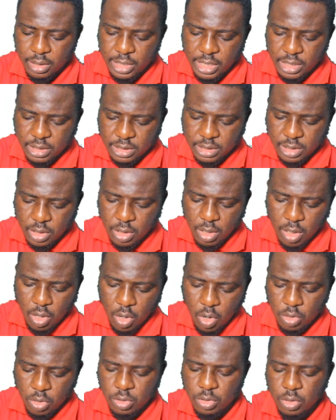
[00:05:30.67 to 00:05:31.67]
This
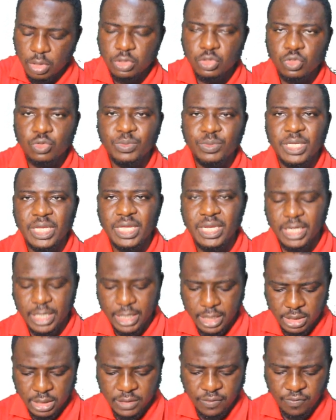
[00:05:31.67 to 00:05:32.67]
ought not to be a
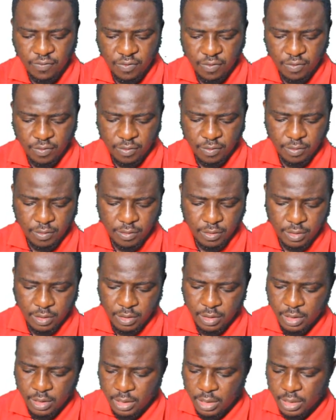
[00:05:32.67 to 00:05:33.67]
negative.
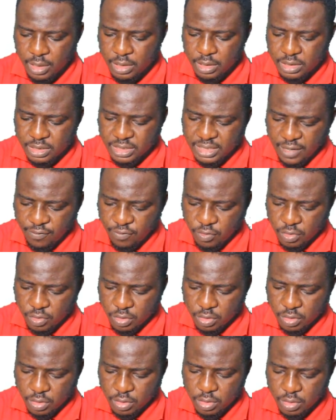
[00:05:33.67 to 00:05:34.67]
7